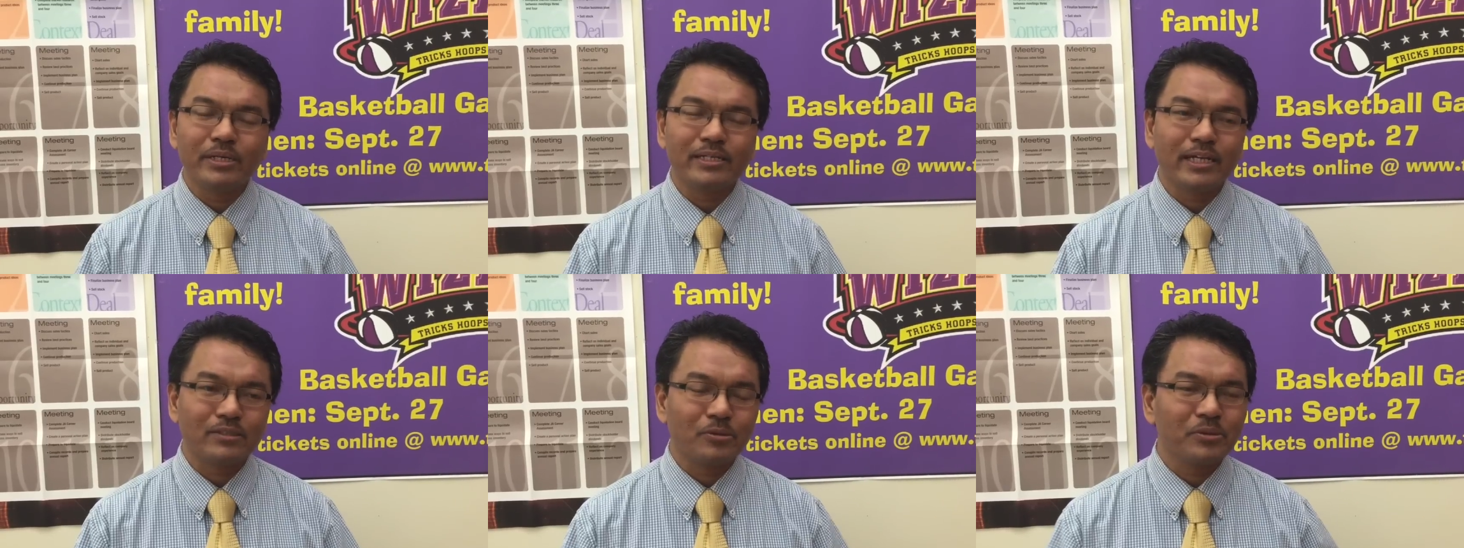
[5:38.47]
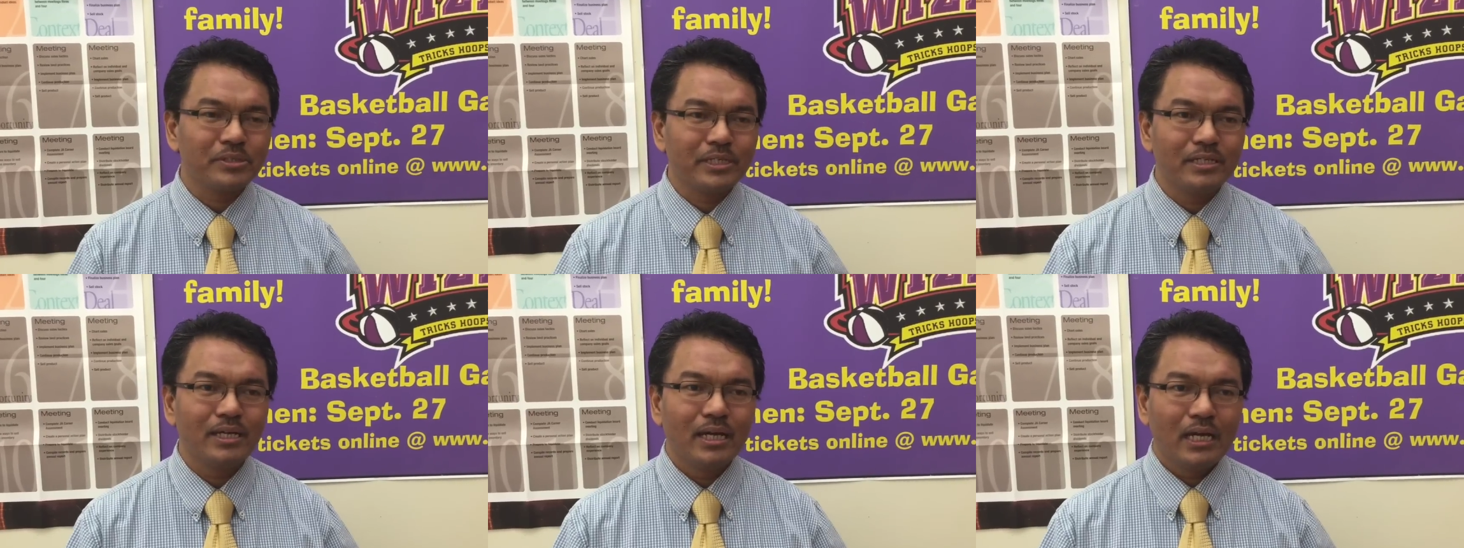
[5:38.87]
Not
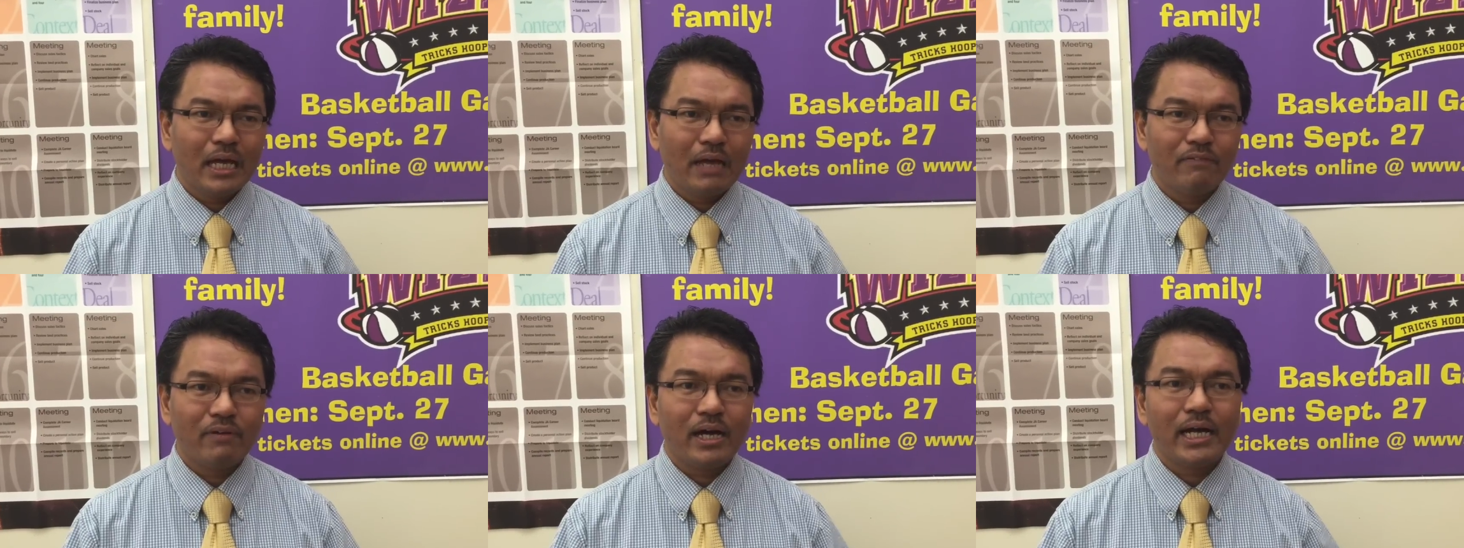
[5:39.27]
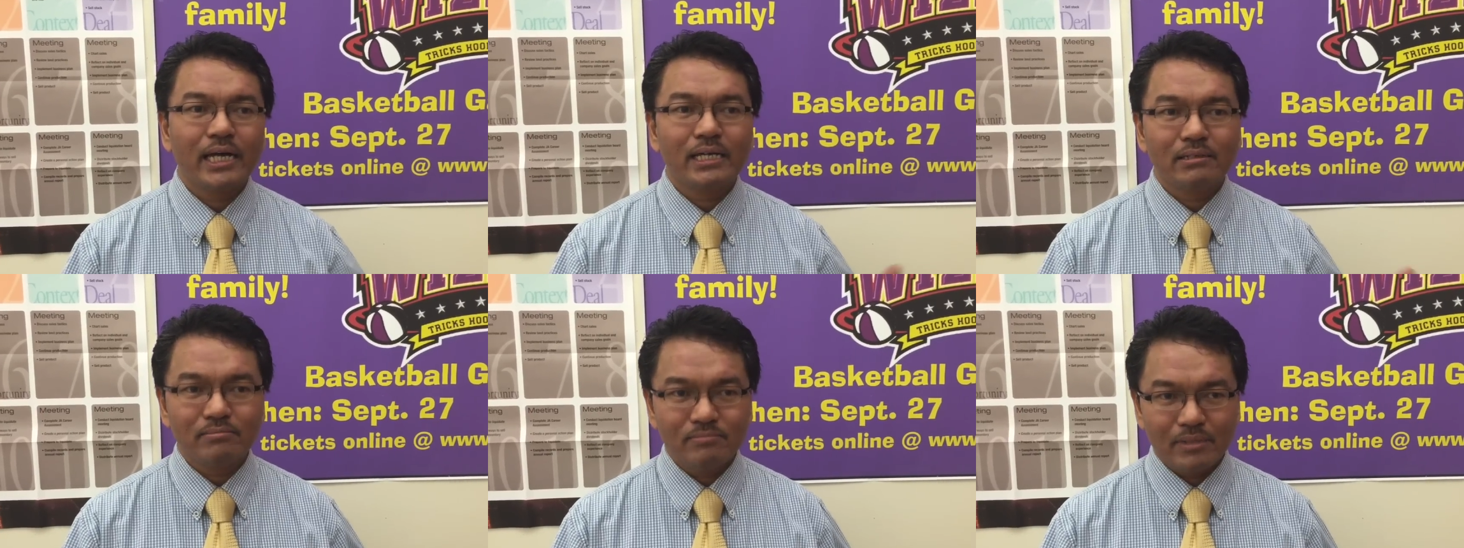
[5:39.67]
only have
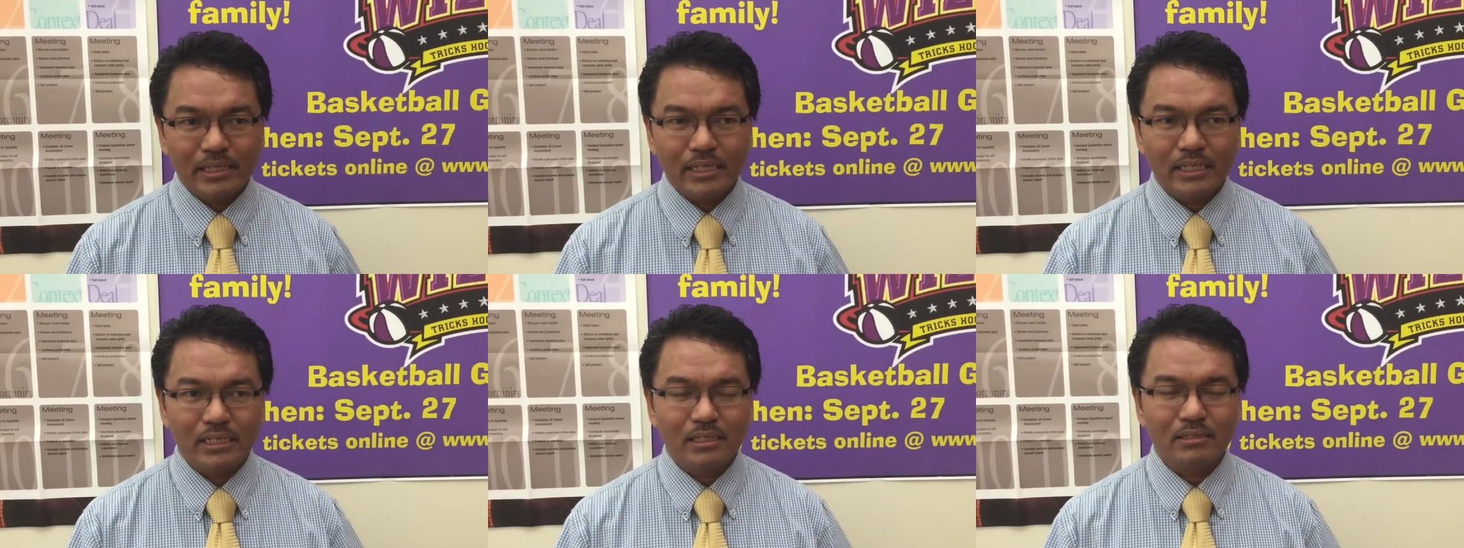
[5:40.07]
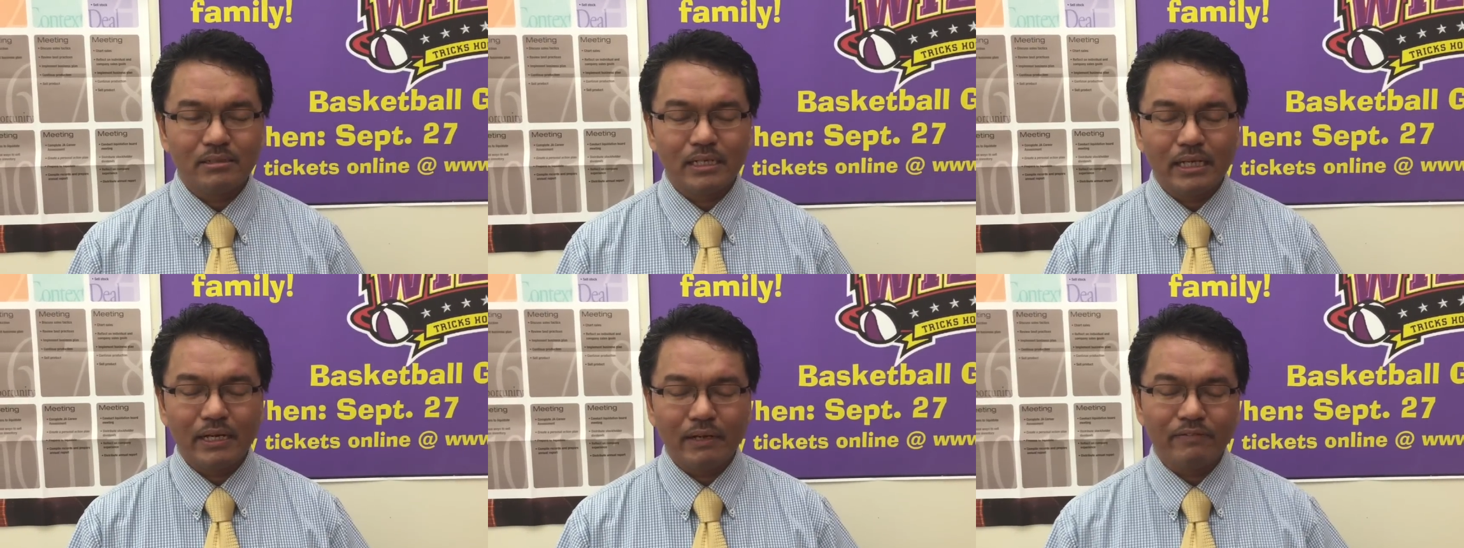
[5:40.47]
I a
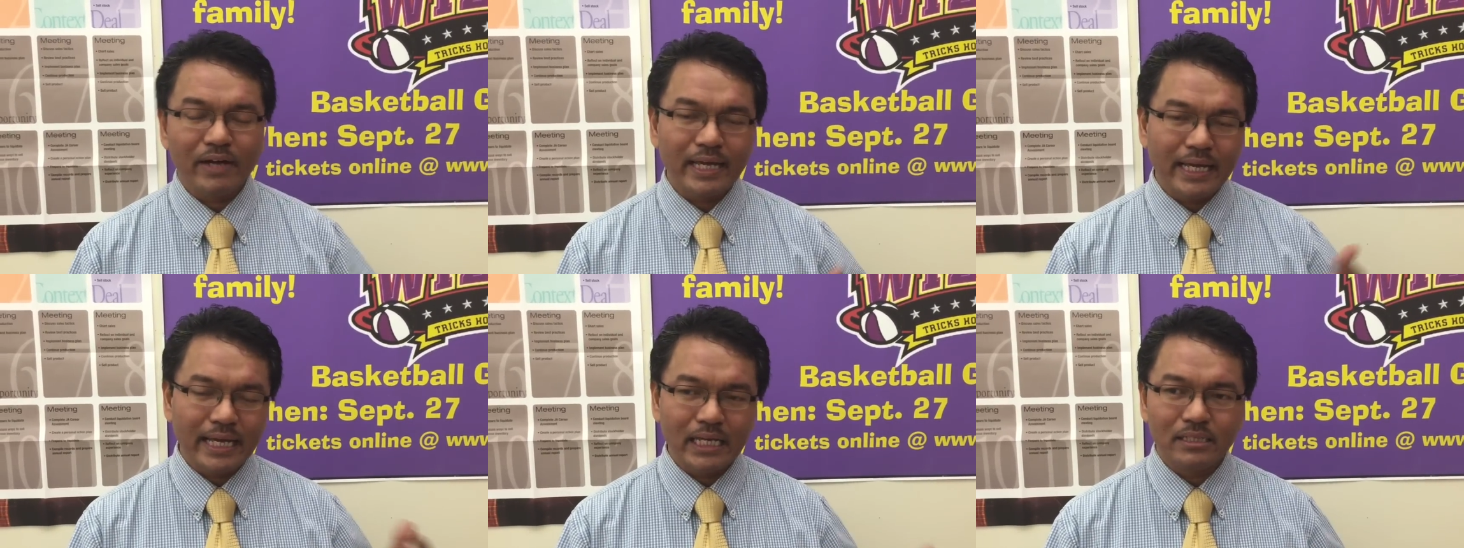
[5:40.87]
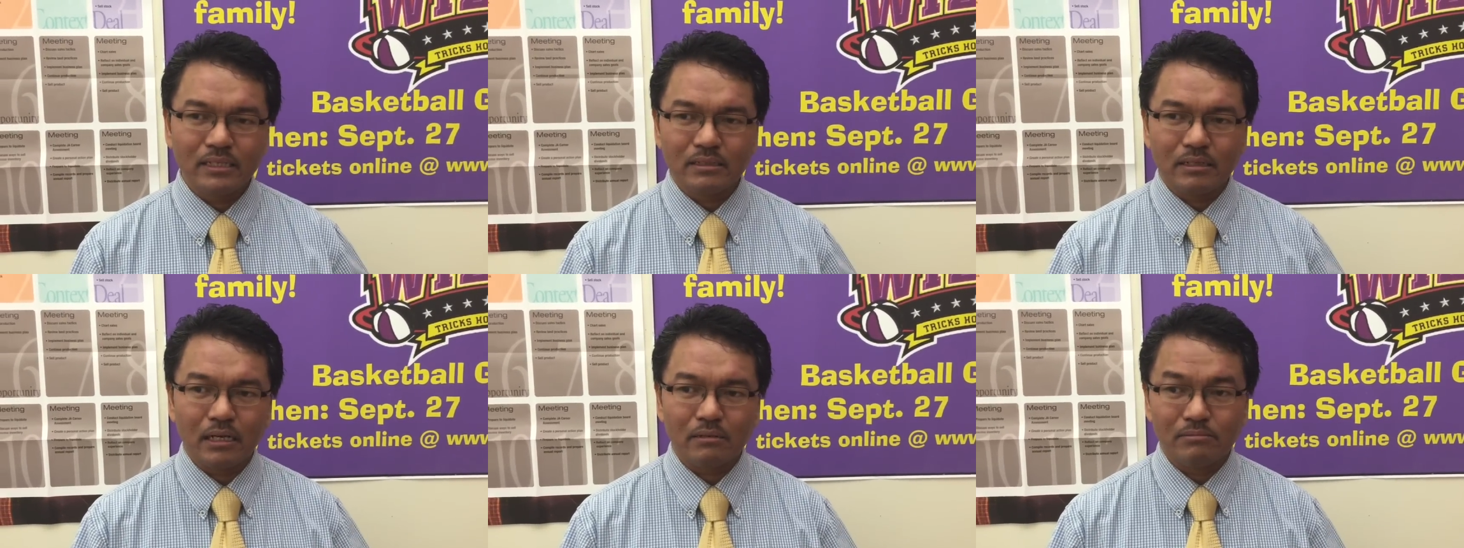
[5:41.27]
have I had
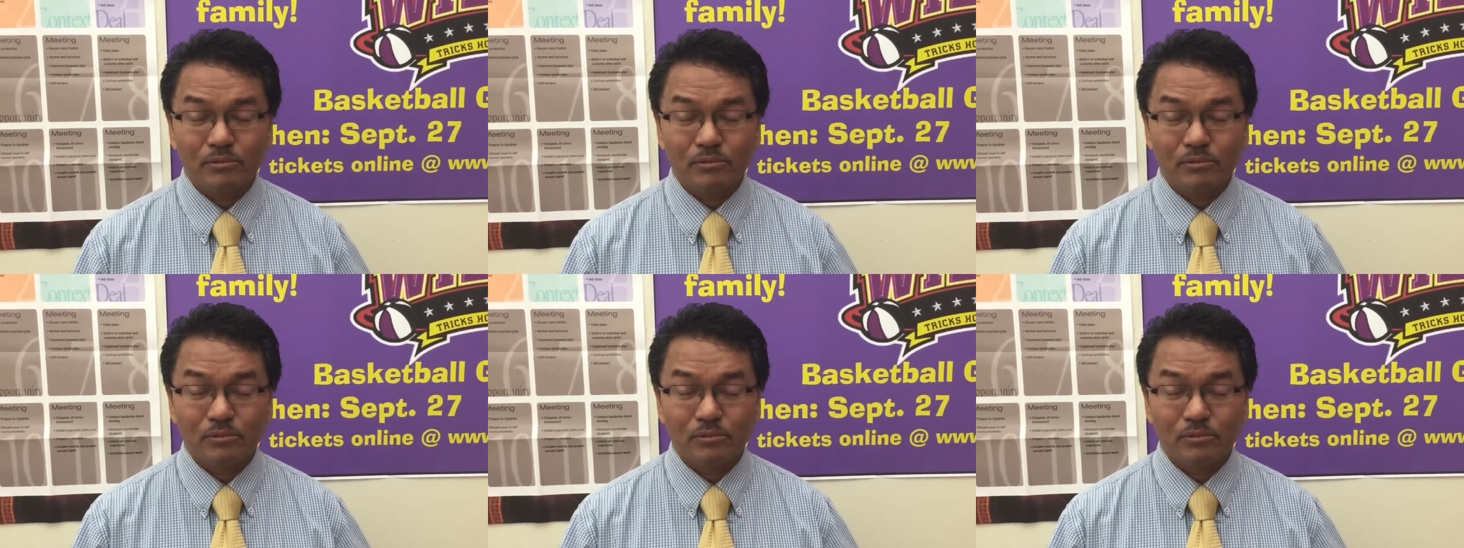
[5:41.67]
a, a,